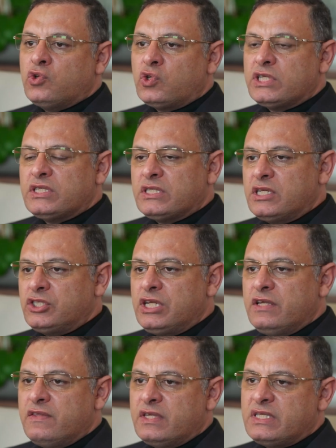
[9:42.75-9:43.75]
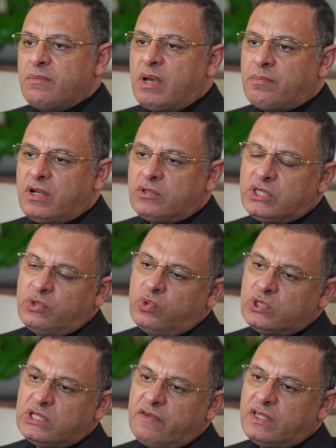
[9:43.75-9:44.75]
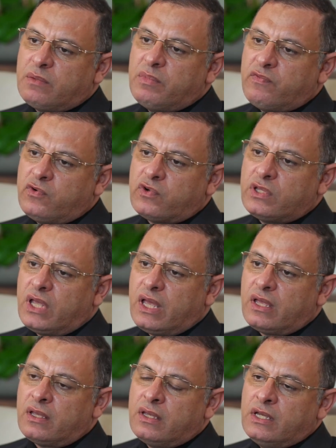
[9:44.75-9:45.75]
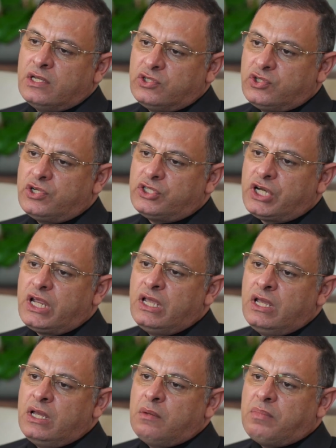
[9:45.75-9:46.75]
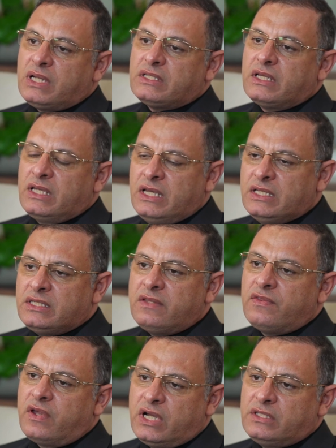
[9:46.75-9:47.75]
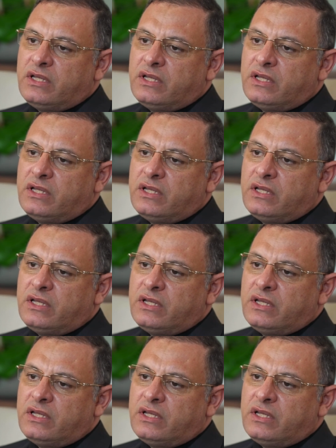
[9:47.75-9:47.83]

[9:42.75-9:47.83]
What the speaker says: Not essentially the same amount he was lifting before the surgery, but he's in the right